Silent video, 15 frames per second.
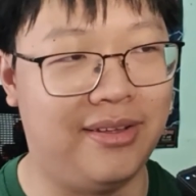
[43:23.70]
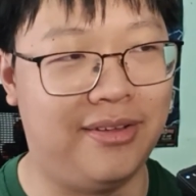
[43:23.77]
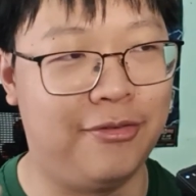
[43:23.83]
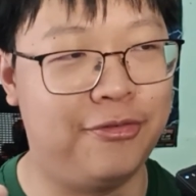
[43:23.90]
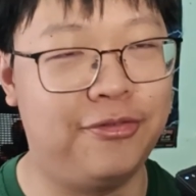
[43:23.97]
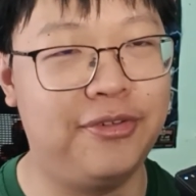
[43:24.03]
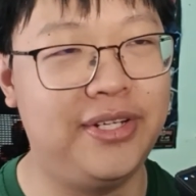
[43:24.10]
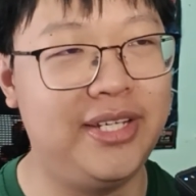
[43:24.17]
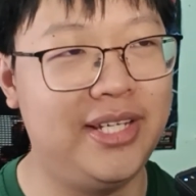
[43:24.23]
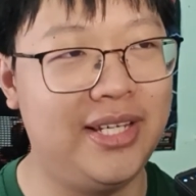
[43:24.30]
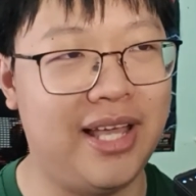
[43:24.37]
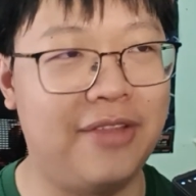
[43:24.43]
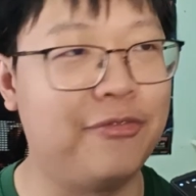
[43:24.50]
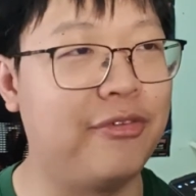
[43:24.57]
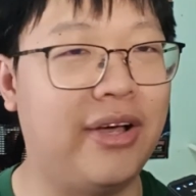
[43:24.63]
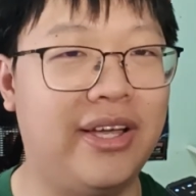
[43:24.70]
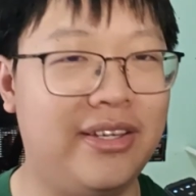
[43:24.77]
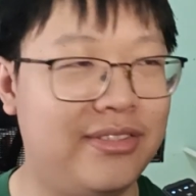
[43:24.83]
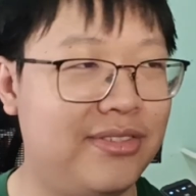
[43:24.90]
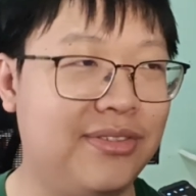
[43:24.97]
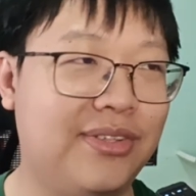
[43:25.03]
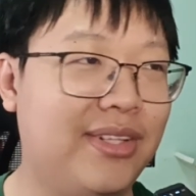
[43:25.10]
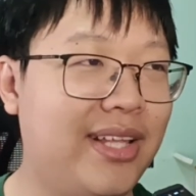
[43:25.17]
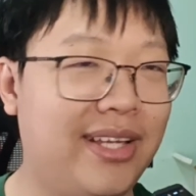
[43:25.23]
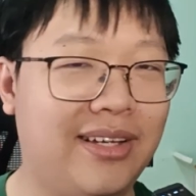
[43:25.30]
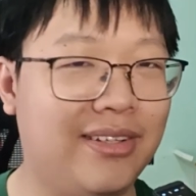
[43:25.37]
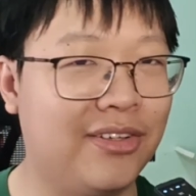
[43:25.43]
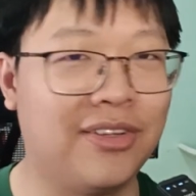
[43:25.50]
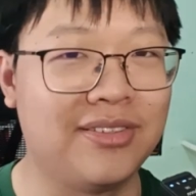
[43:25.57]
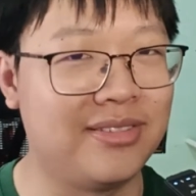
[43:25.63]
free advice, or like
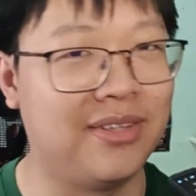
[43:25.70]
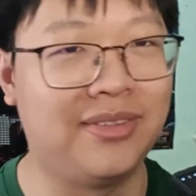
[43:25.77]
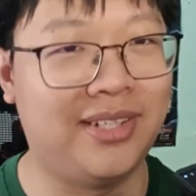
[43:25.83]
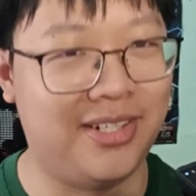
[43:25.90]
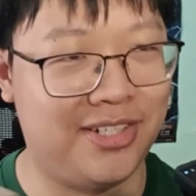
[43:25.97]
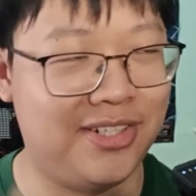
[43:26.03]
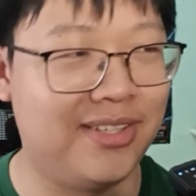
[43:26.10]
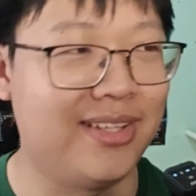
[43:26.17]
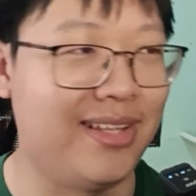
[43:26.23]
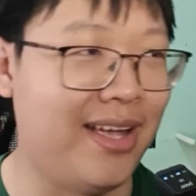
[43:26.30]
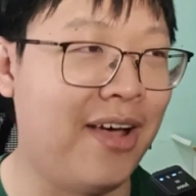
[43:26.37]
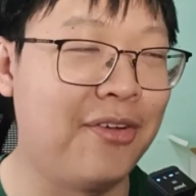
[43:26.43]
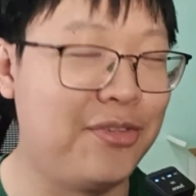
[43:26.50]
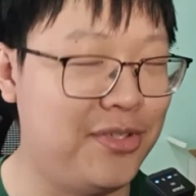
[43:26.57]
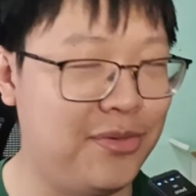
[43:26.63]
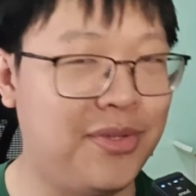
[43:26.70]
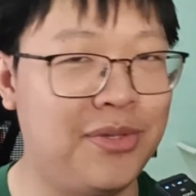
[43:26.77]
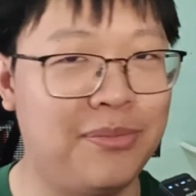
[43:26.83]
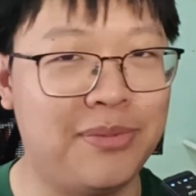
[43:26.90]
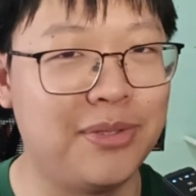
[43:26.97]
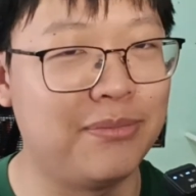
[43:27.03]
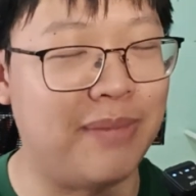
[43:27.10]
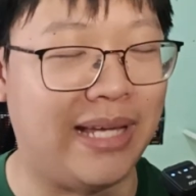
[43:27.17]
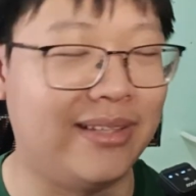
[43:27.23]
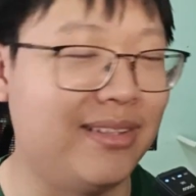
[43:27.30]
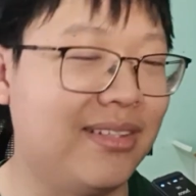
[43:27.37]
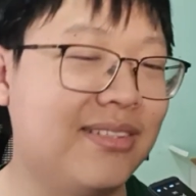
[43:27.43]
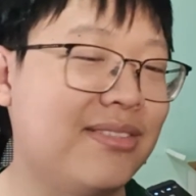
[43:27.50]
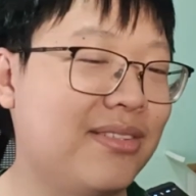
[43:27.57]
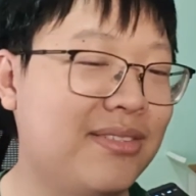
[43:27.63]
a consultation on like how do you want to build
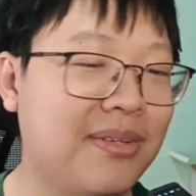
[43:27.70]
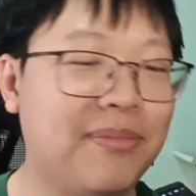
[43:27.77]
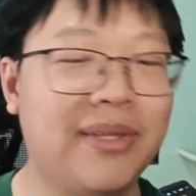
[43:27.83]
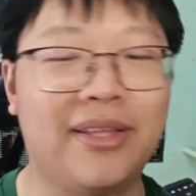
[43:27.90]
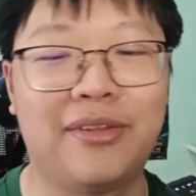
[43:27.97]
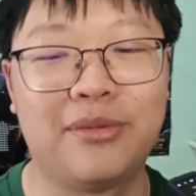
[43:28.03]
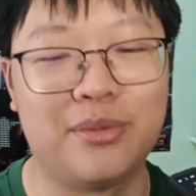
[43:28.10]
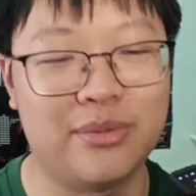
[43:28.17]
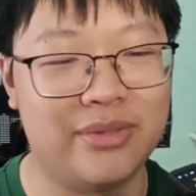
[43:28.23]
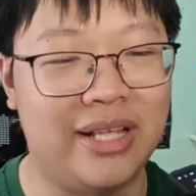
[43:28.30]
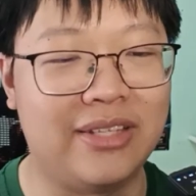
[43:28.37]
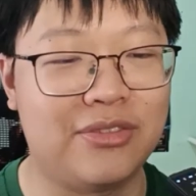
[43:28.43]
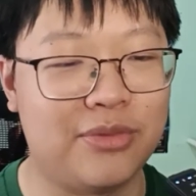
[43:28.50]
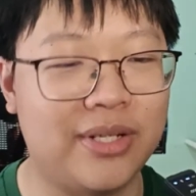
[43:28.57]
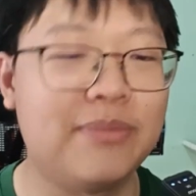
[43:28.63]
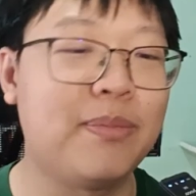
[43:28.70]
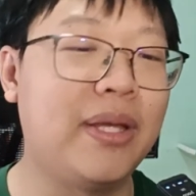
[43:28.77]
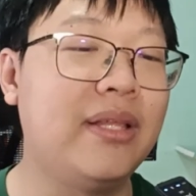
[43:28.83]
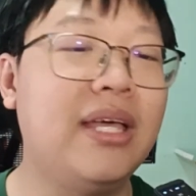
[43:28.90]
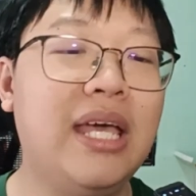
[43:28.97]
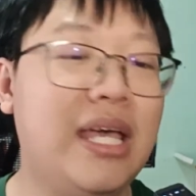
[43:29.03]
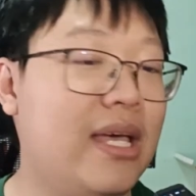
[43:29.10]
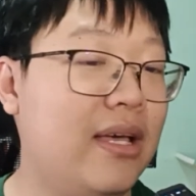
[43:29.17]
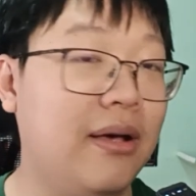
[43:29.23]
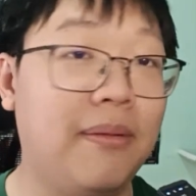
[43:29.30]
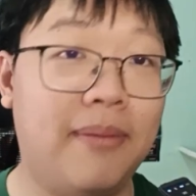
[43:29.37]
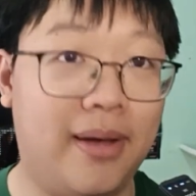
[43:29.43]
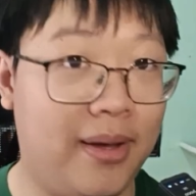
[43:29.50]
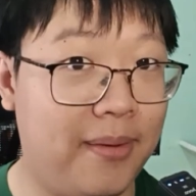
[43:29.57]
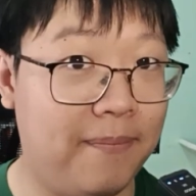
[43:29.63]
Magnus or something along those lines, right? But
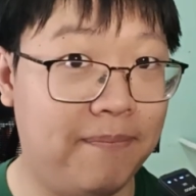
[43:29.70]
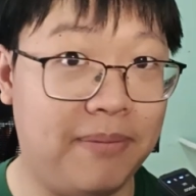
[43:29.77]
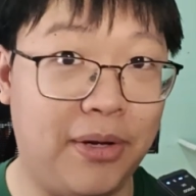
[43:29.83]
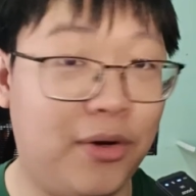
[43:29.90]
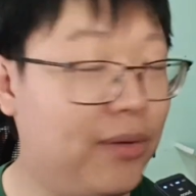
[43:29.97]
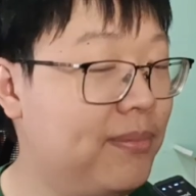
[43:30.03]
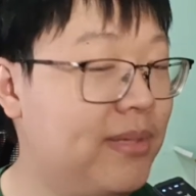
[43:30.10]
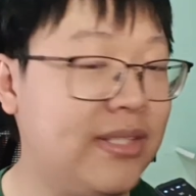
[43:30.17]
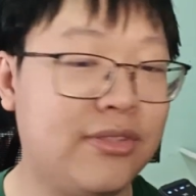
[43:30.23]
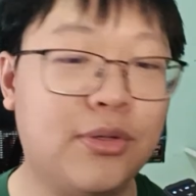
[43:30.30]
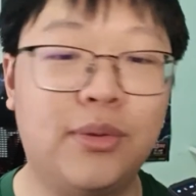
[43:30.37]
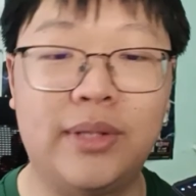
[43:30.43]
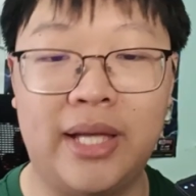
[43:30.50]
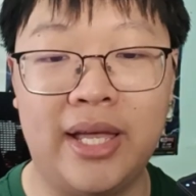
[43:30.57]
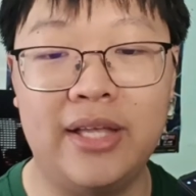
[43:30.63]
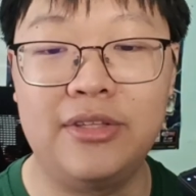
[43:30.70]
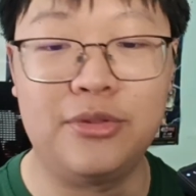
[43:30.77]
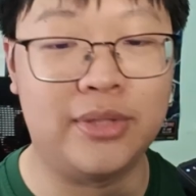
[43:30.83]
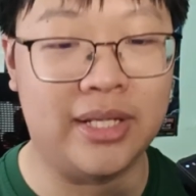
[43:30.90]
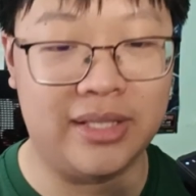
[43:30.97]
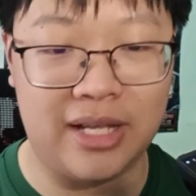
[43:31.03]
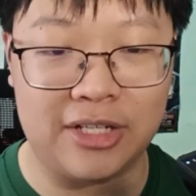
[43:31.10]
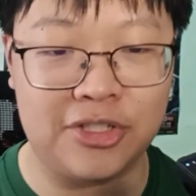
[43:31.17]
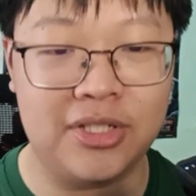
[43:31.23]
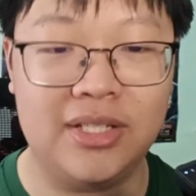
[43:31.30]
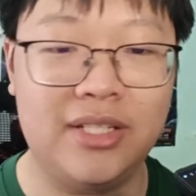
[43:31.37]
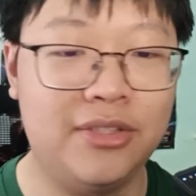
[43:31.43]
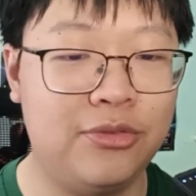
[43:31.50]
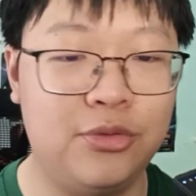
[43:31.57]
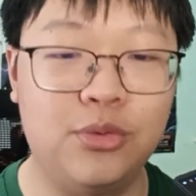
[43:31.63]
by all means, go ahead. You can
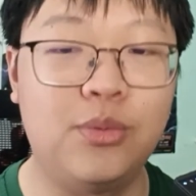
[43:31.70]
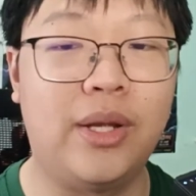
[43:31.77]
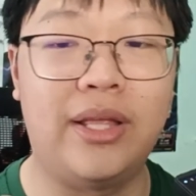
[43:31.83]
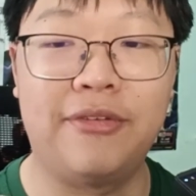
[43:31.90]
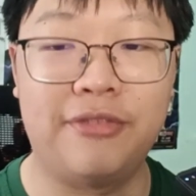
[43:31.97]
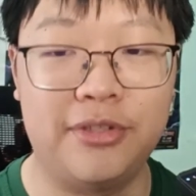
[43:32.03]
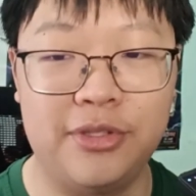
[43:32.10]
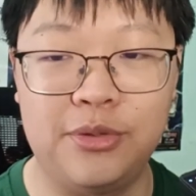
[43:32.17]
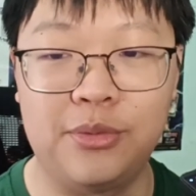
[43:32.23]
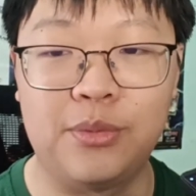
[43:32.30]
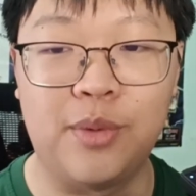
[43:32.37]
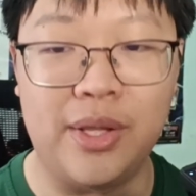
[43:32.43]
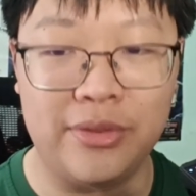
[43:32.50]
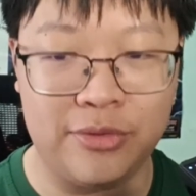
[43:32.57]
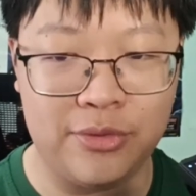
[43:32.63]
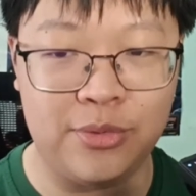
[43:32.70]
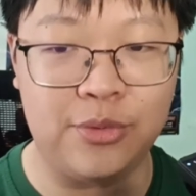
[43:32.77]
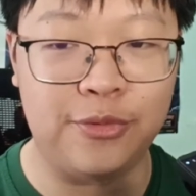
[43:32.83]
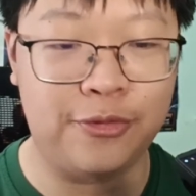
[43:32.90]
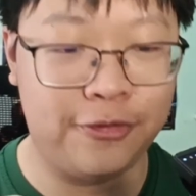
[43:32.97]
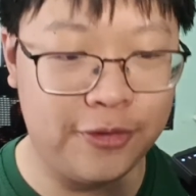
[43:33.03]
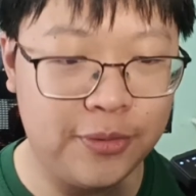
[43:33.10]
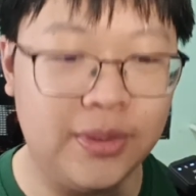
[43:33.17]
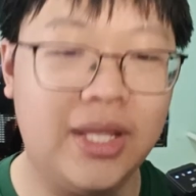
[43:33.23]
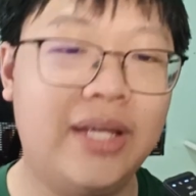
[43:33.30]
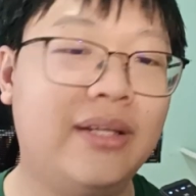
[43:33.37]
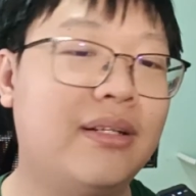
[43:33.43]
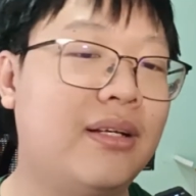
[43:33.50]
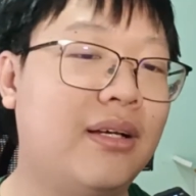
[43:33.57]
actually do whatever you want to feel like